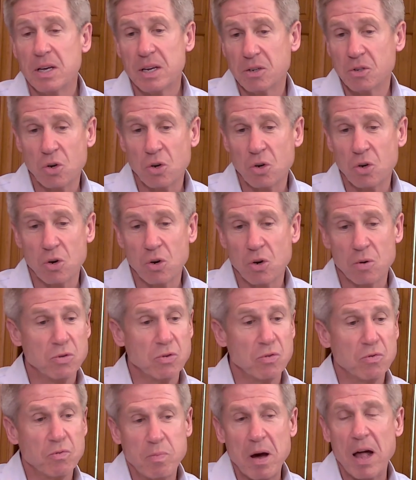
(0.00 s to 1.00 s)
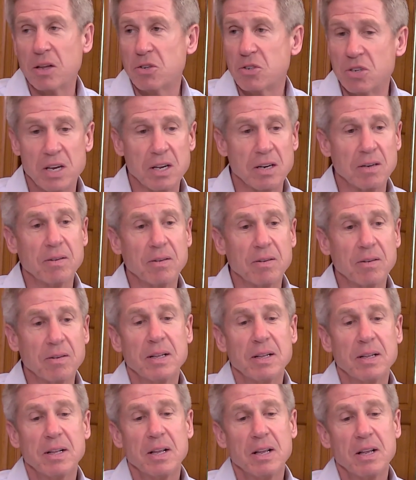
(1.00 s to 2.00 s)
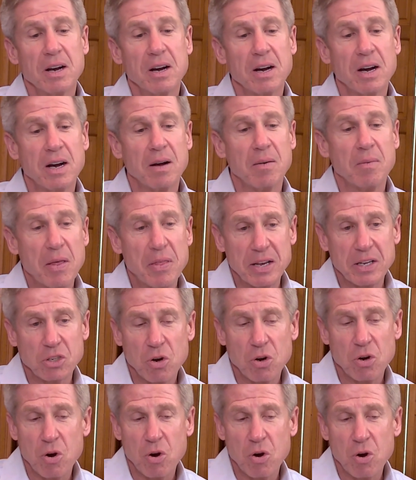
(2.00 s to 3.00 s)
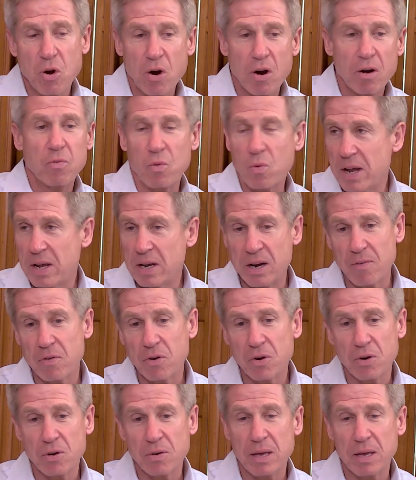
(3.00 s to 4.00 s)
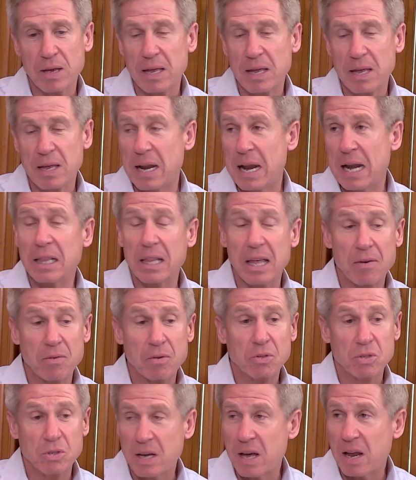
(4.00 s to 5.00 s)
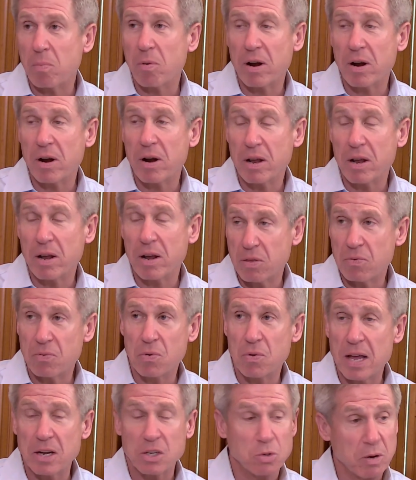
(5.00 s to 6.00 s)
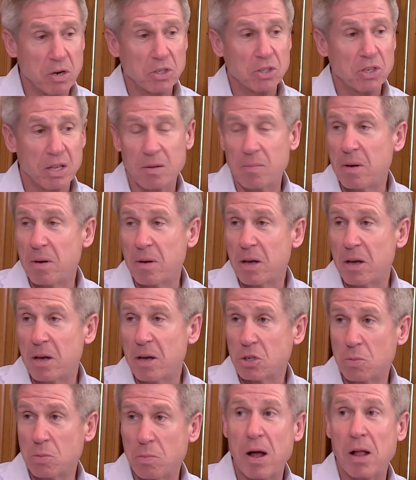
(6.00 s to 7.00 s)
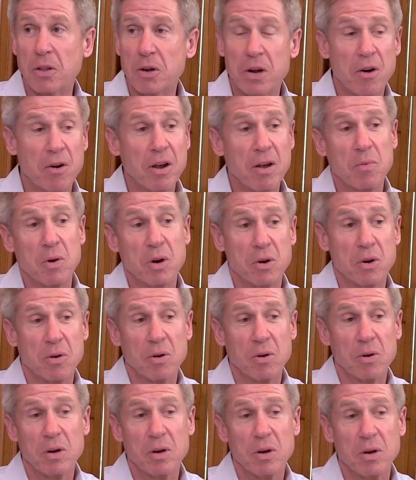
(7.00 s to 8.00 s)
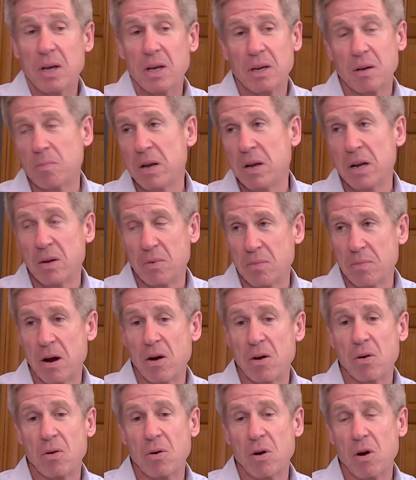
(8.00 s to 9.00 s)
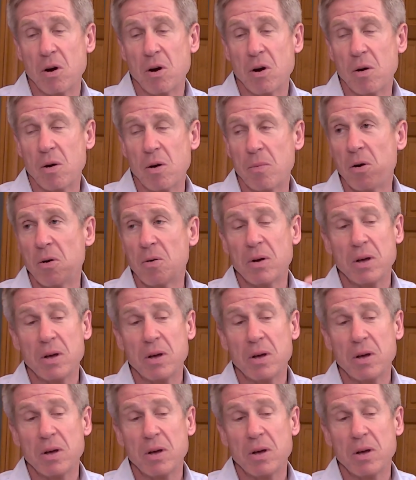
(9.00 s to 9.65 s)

in terms of policy, and I think it's hard for a governor at any level to kind of break through that, especially in the metropolitan area where you're competing with a Mario Cuomo